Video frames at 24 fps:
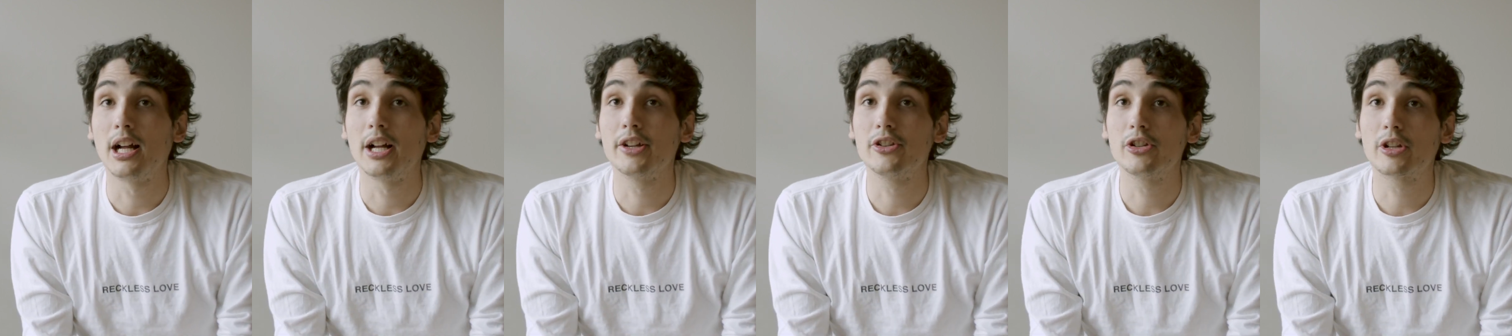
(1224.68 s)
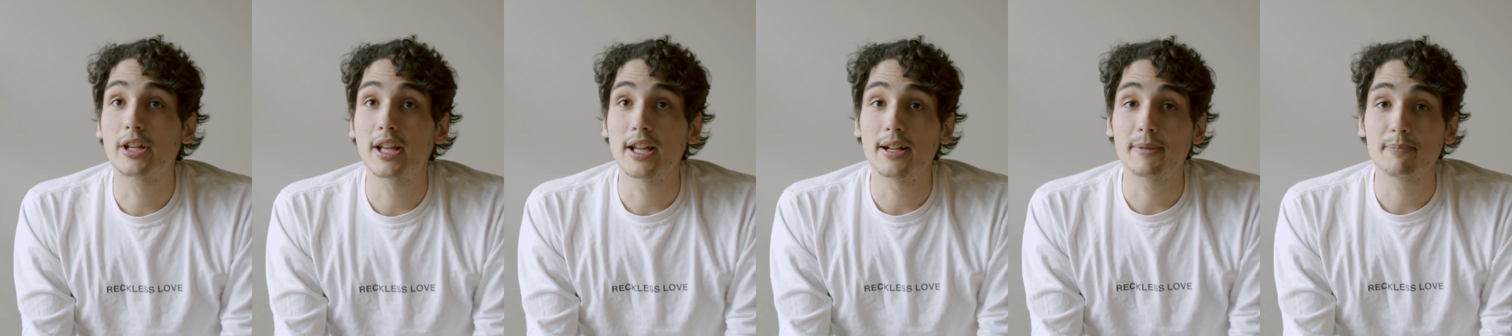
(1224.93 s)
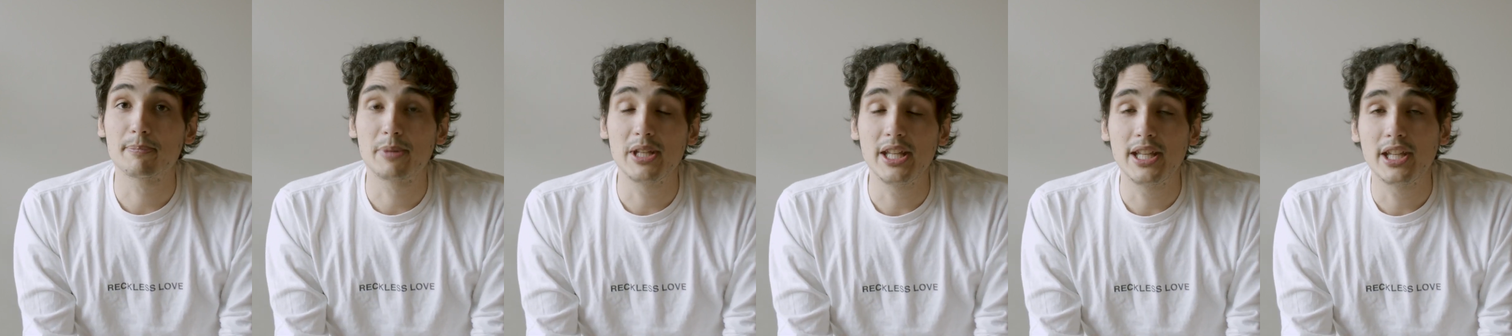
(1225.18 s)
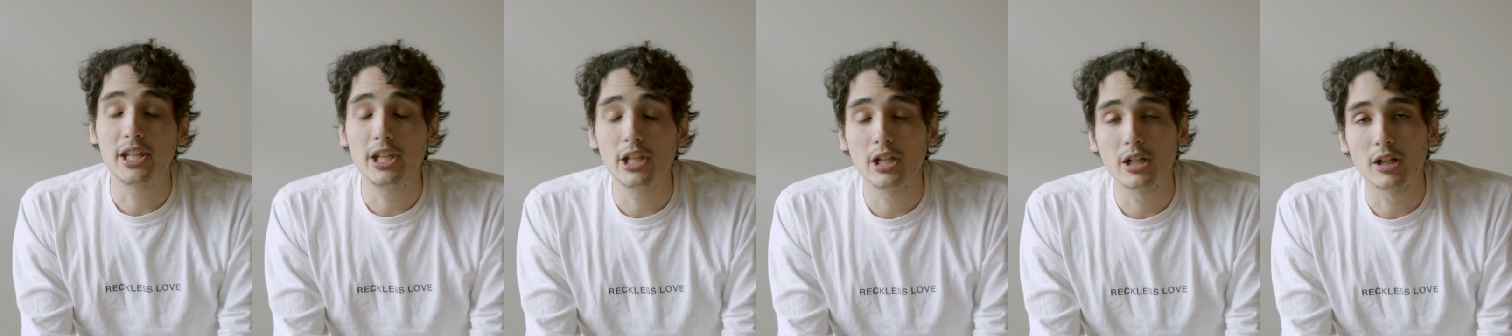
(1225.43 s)
You can't be
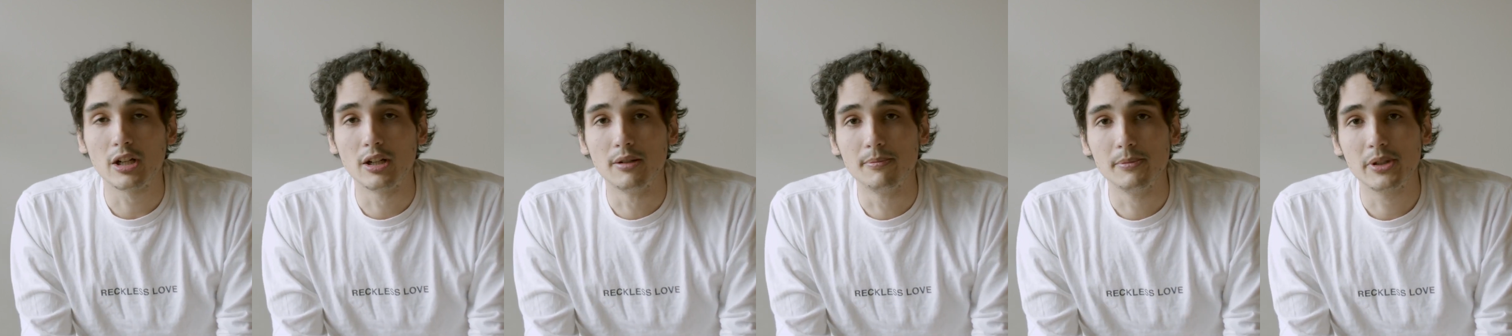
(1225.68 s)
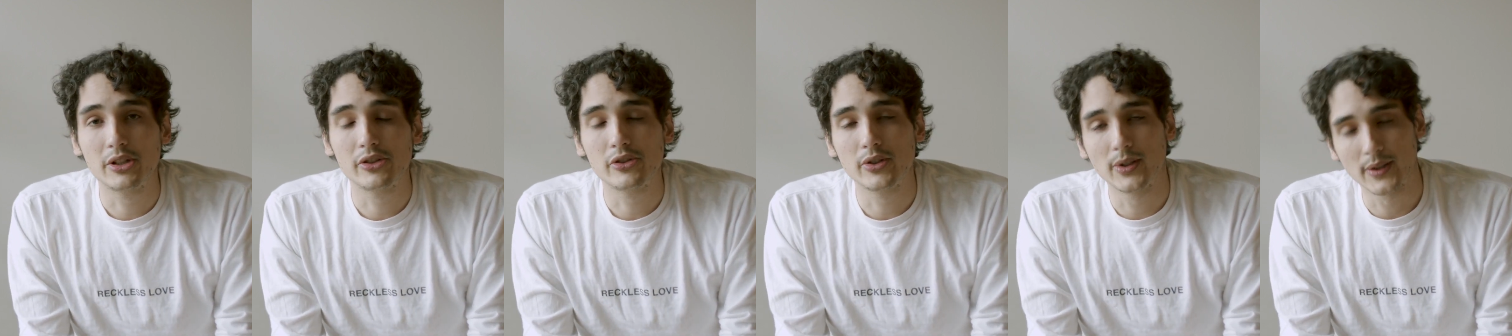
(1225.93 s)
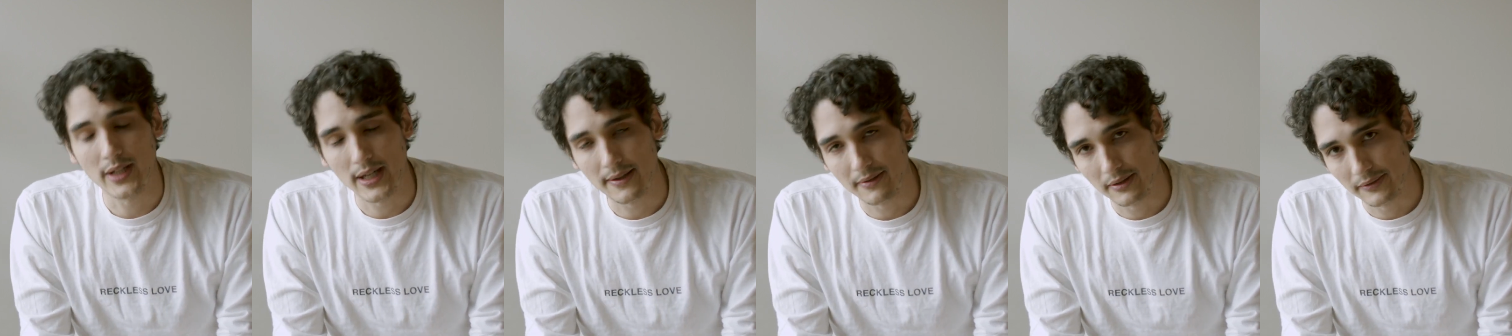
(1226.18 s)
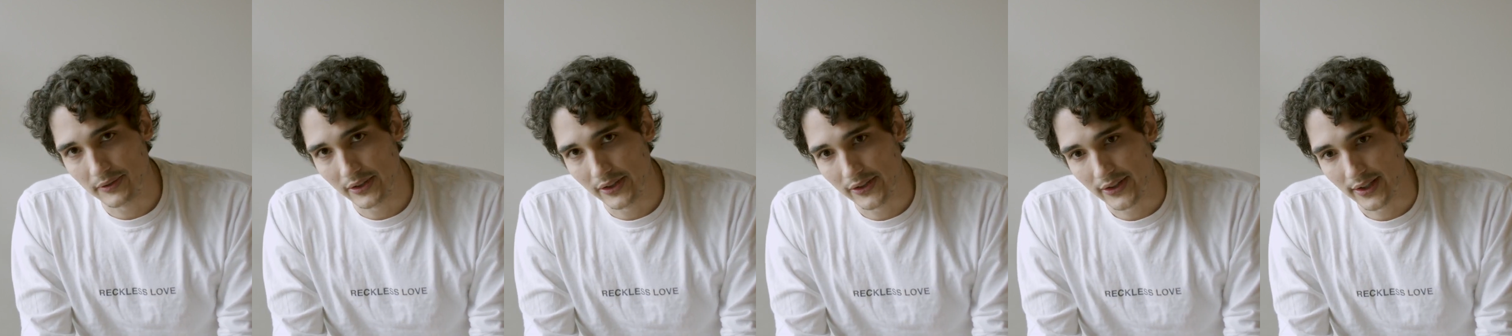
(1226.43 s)
here because you don't have a
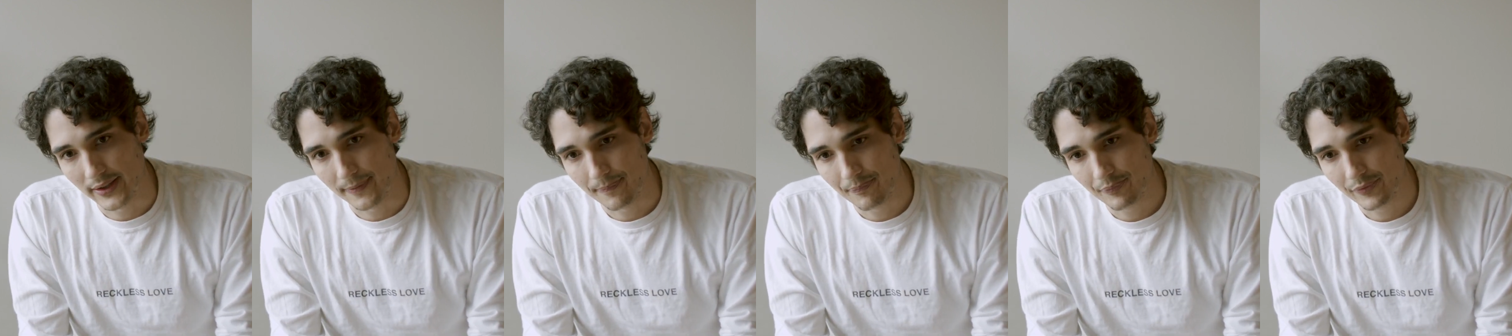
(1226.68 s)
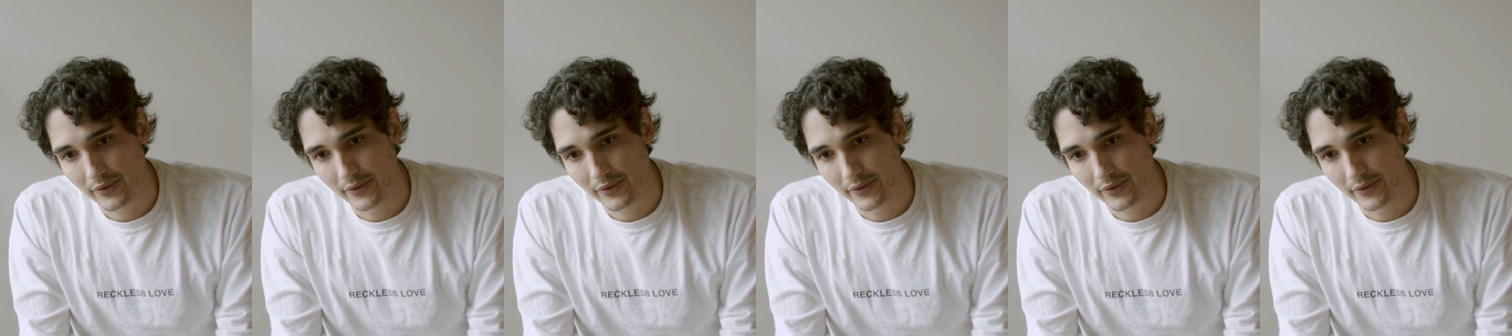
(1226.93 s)
visa.